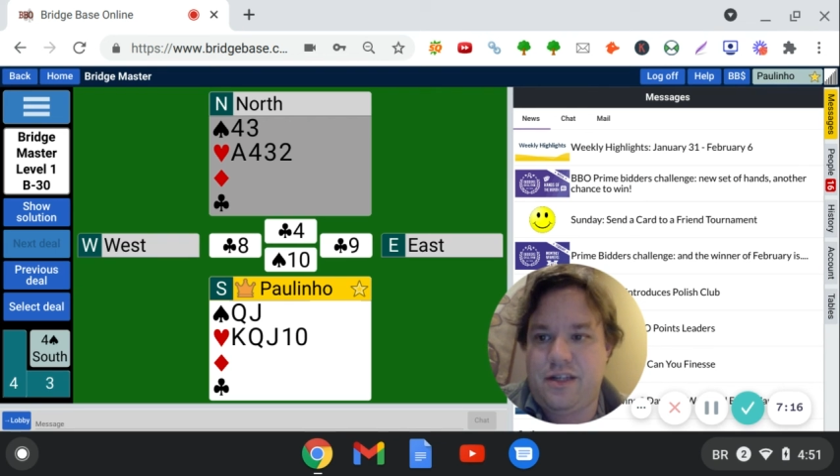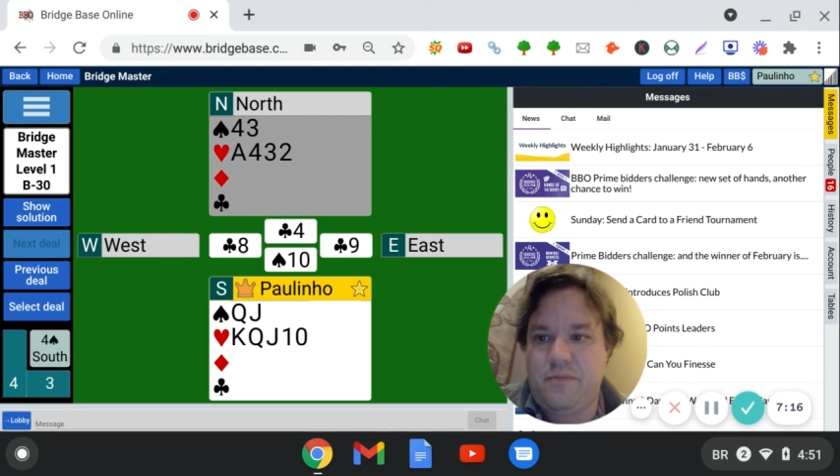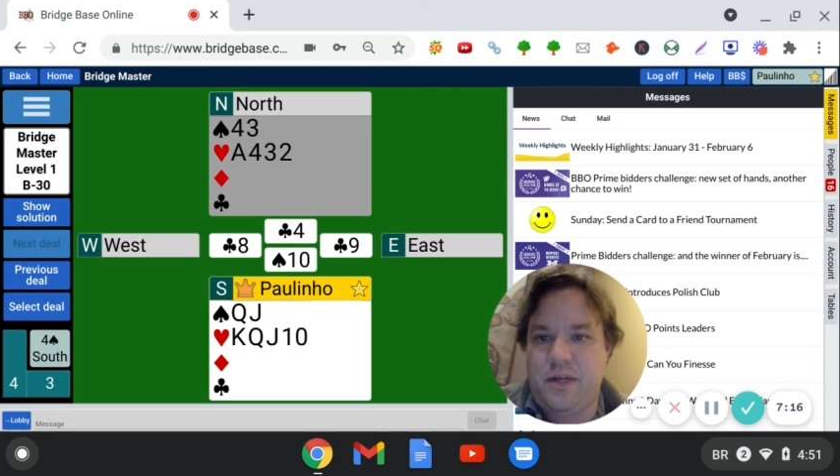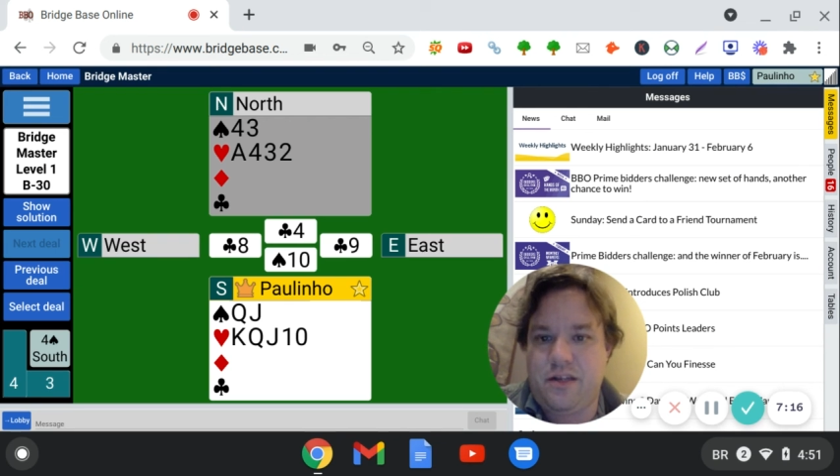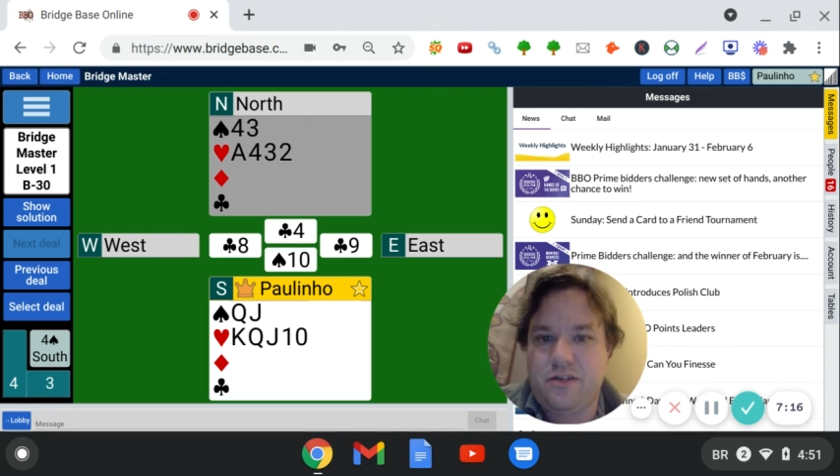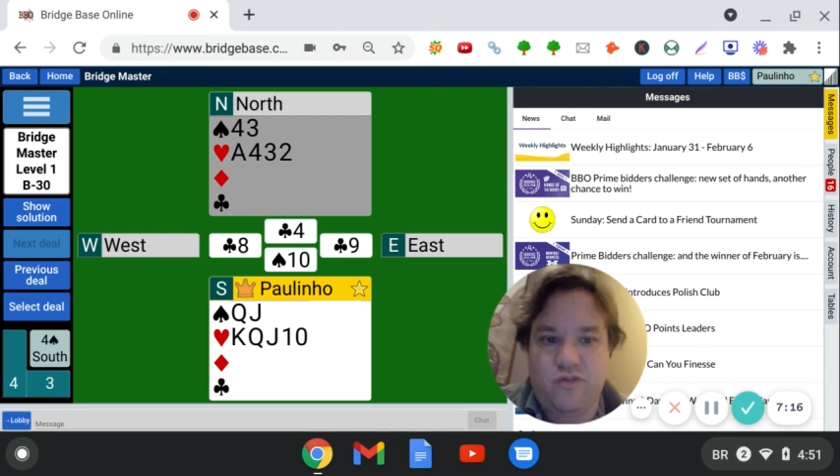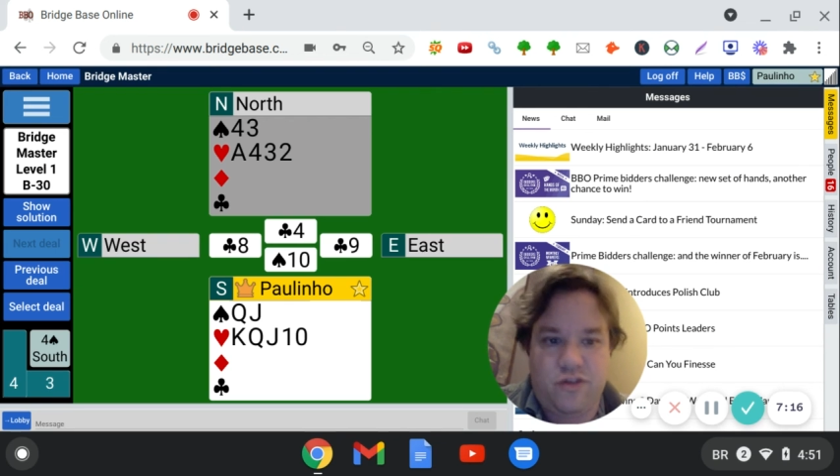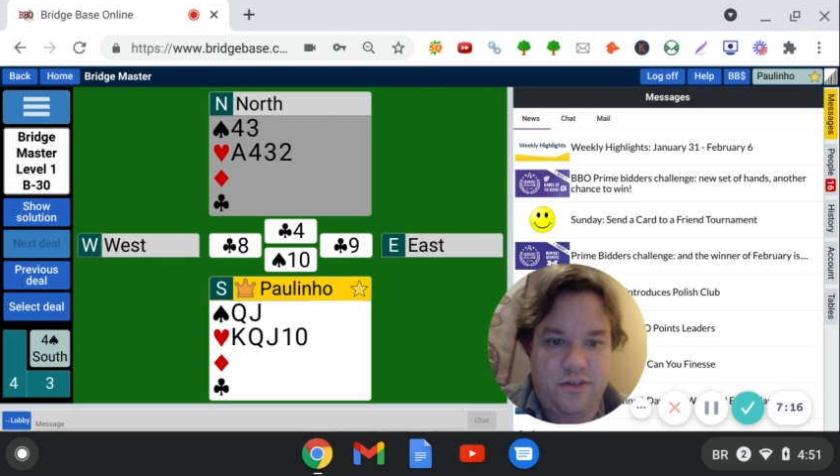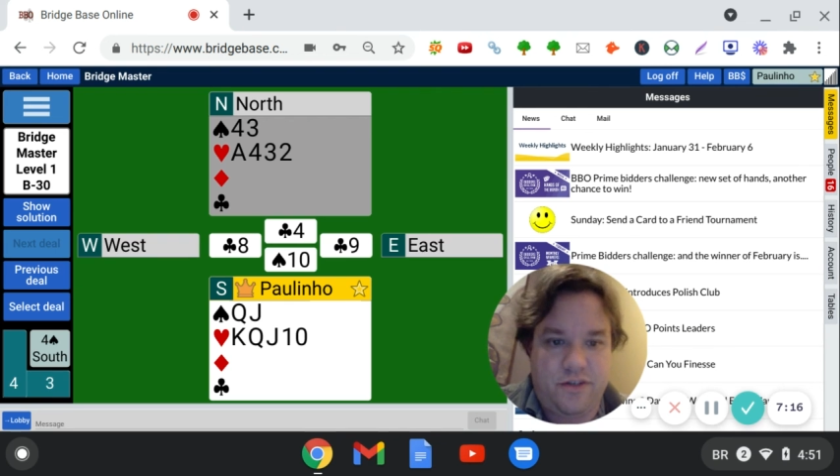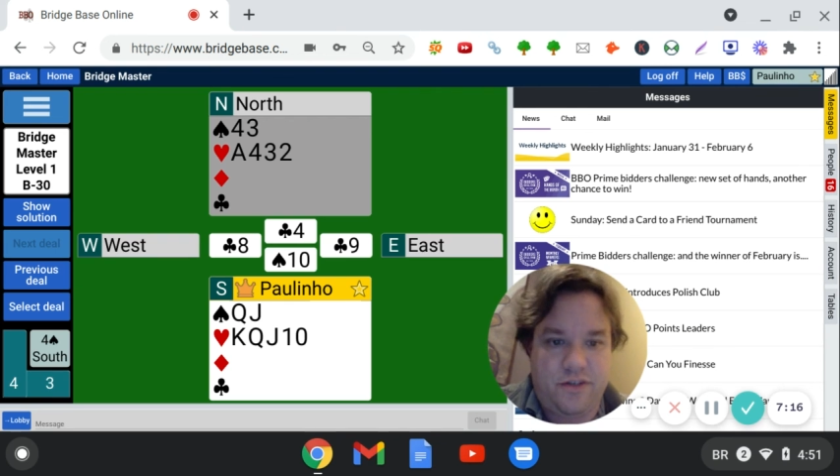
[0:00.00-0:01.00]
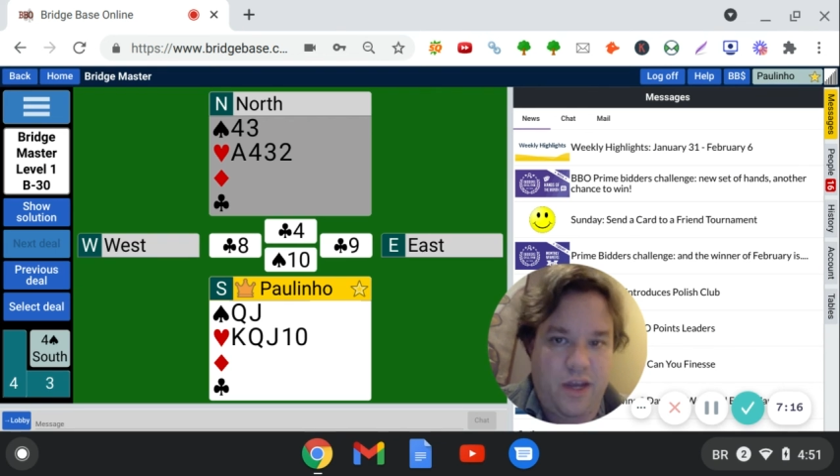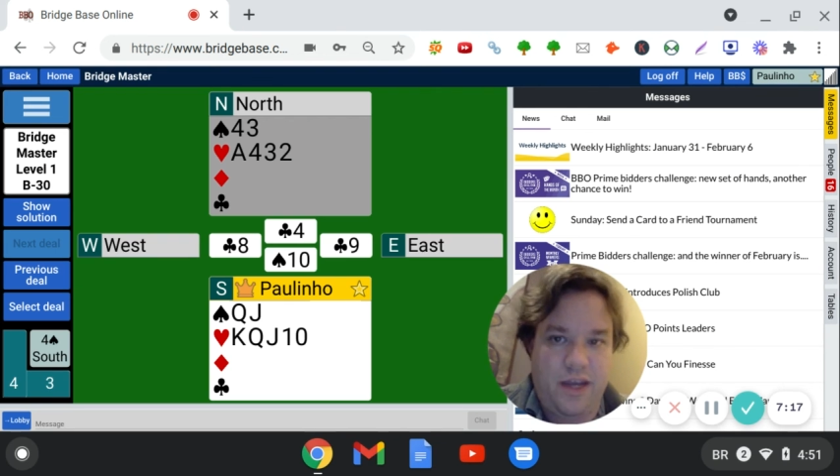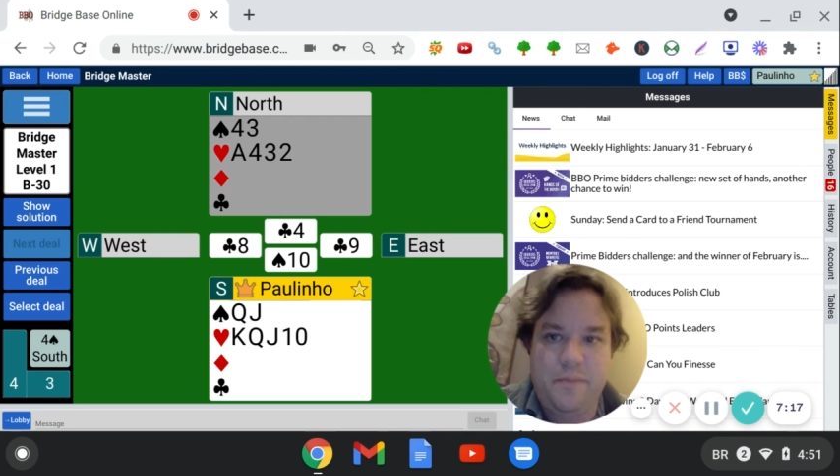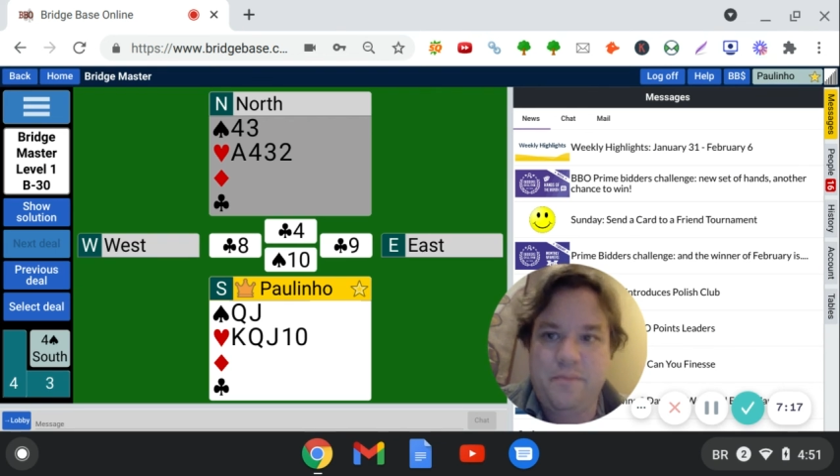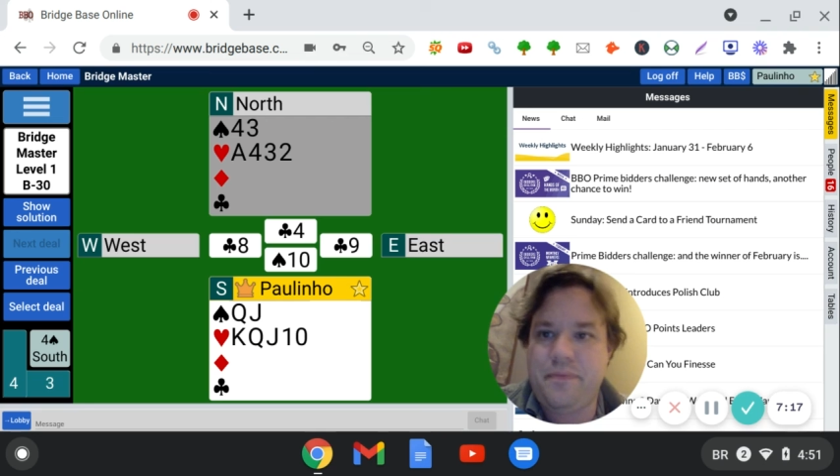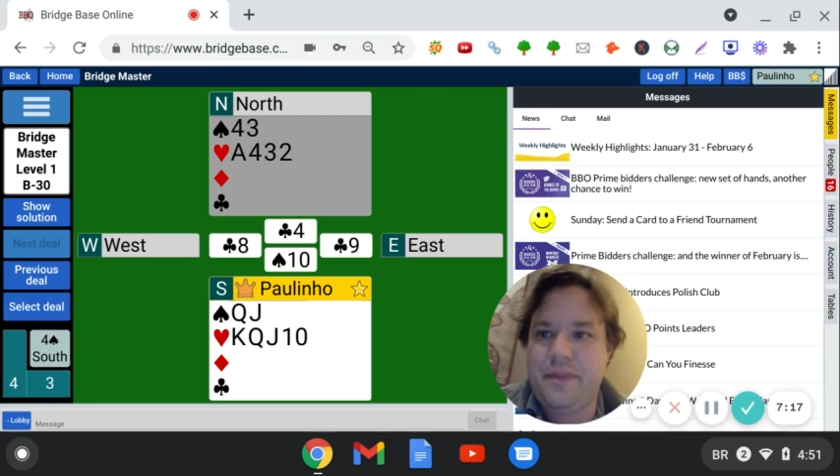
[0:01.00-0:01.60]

intermediate course. Okay,